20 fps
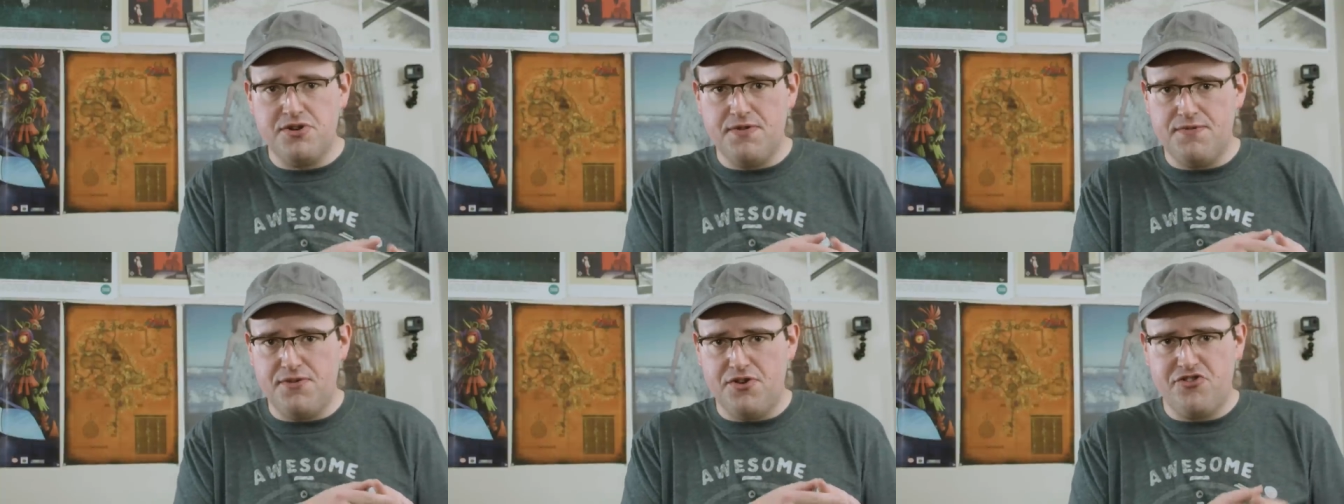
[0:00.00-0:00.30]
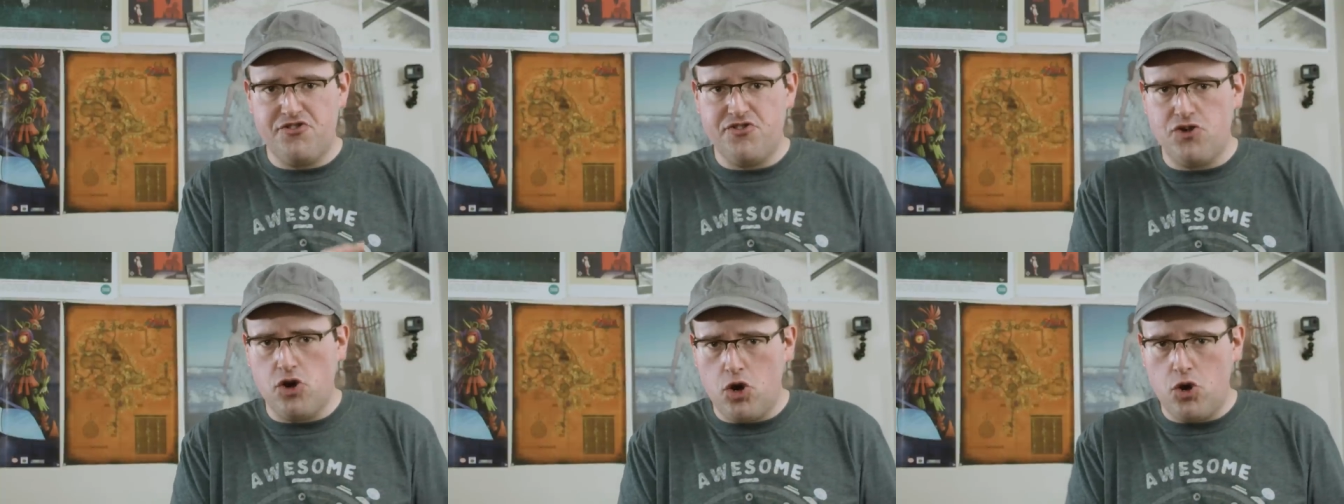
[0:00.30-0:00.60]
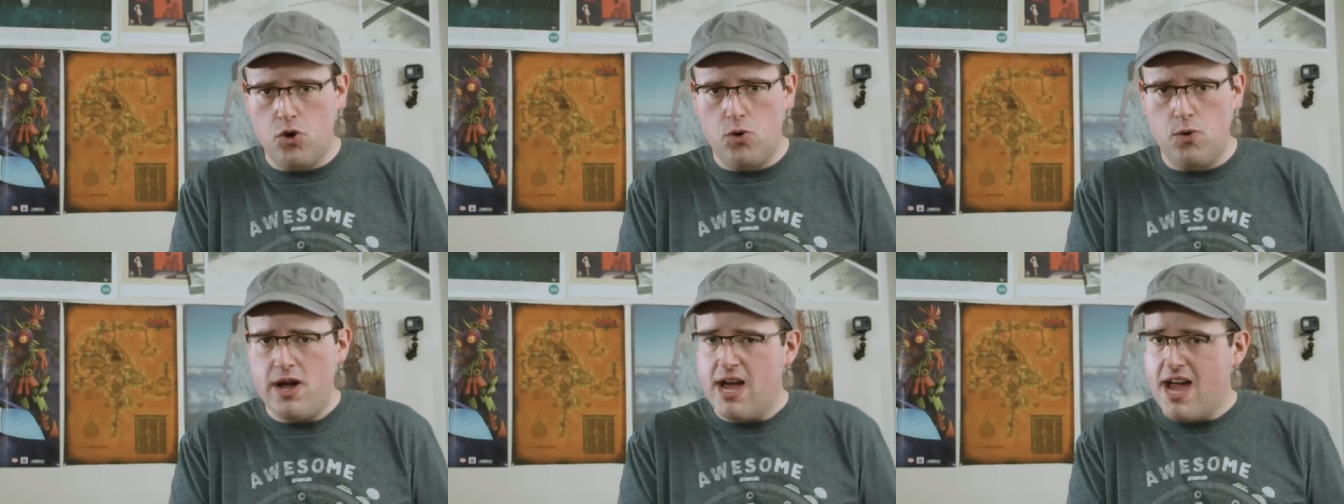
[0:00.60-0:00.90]
of the
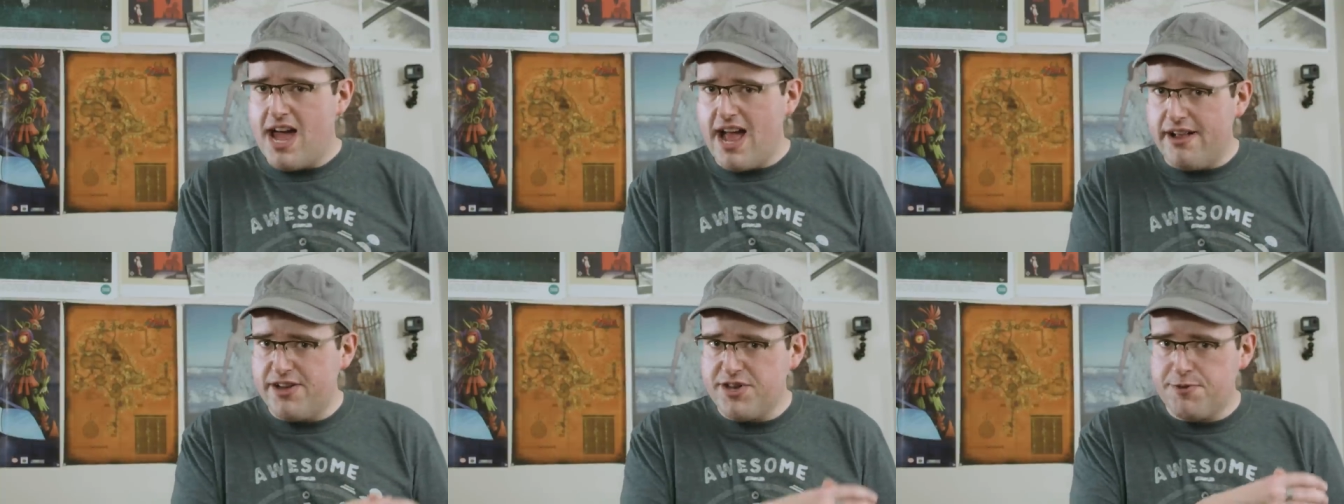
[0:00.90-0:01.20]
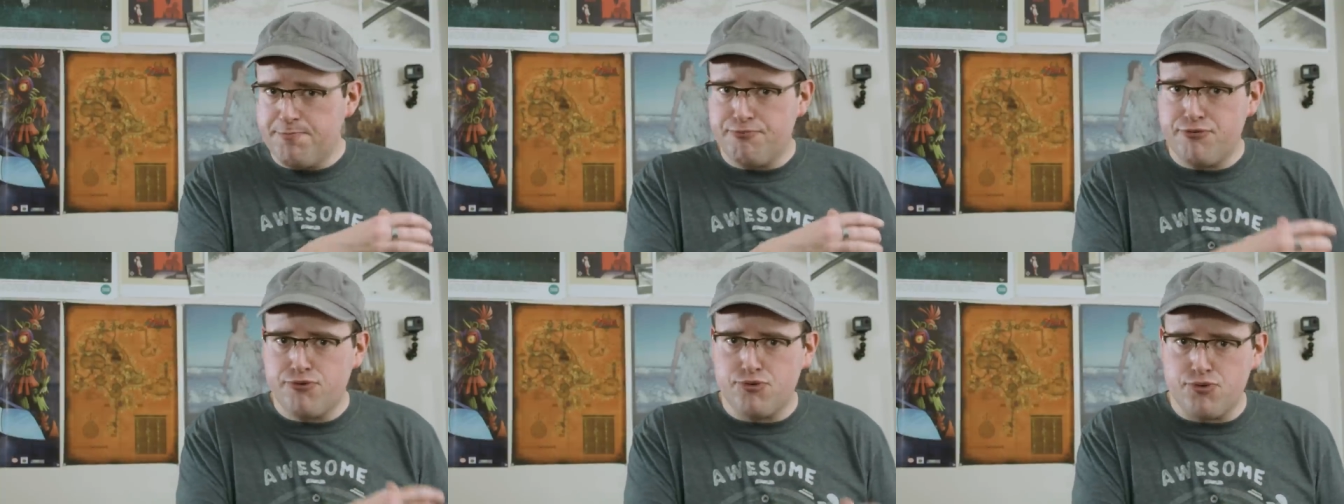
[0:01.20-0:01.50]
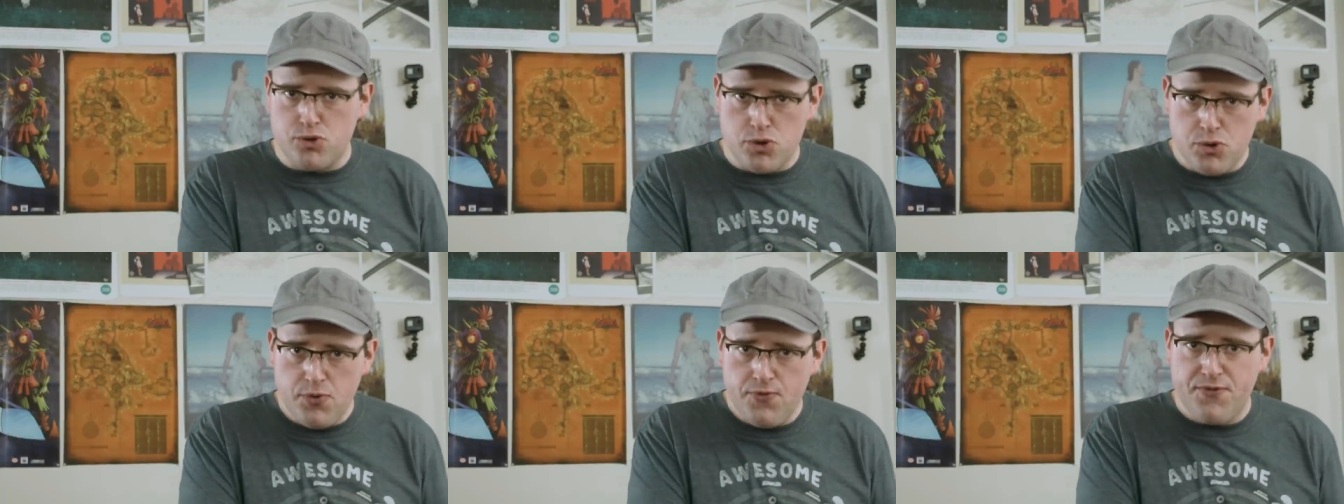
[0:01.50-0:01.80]
show as
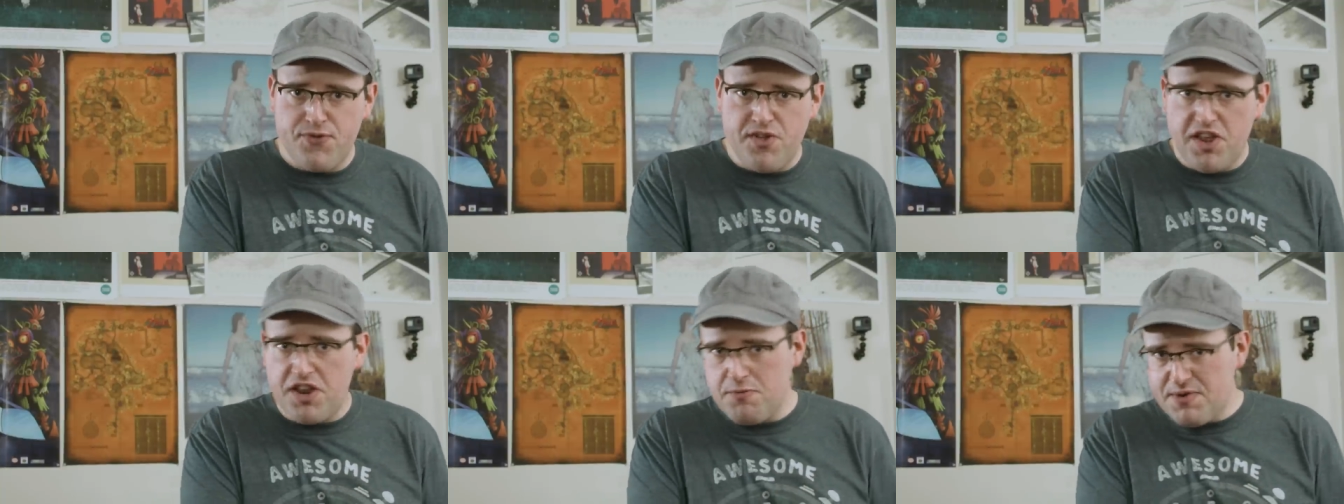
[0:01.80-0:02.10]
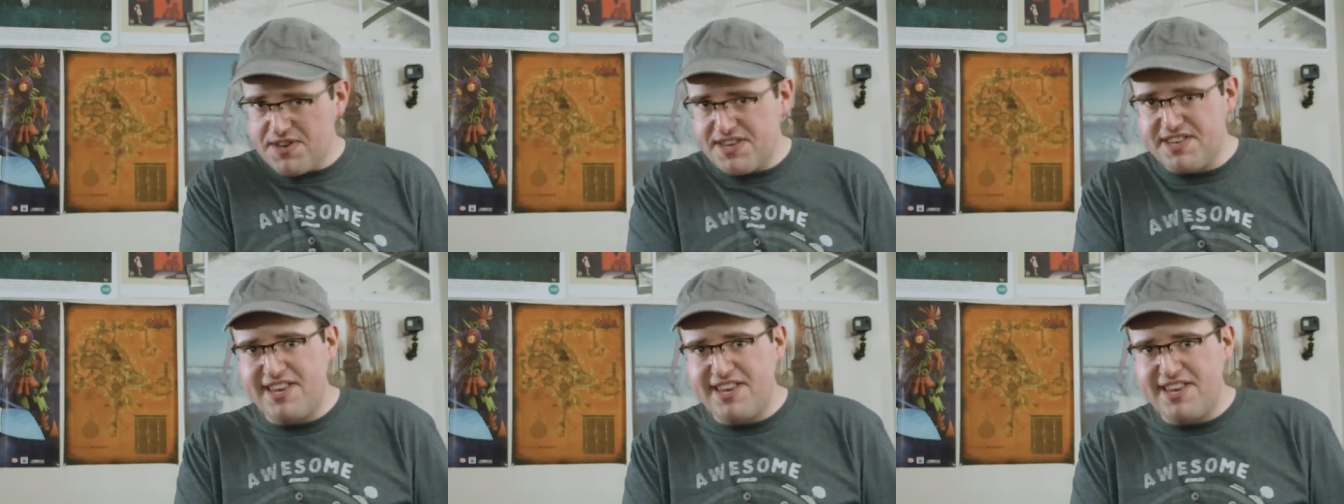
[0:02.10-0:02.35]
proof that it was